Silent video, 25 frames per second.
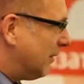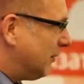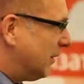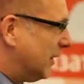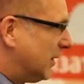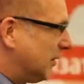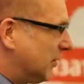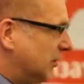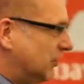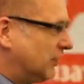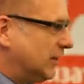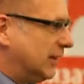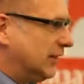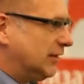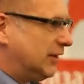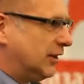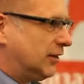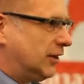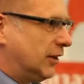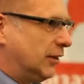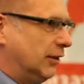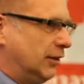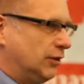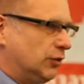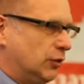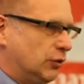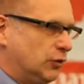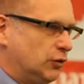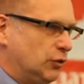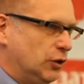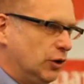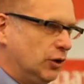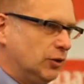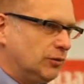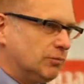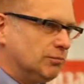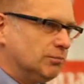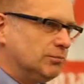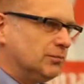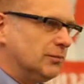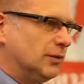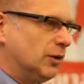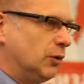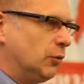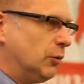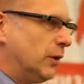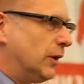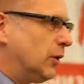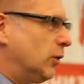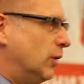mean, understand that there is a
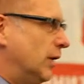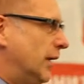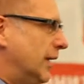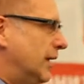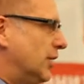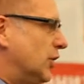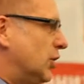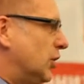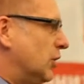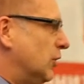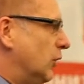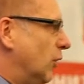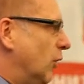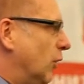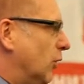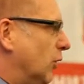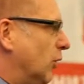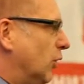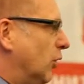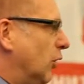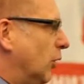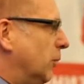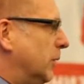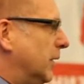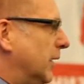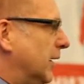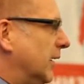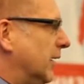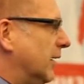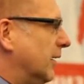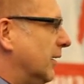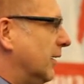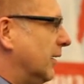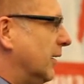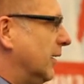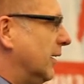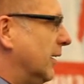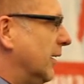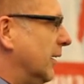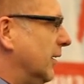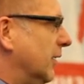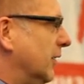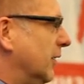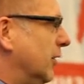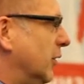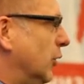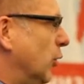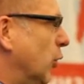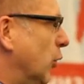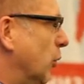certain regulation on lobbying
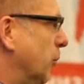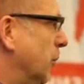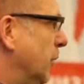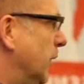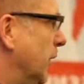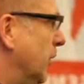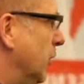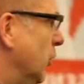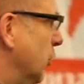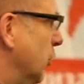in the European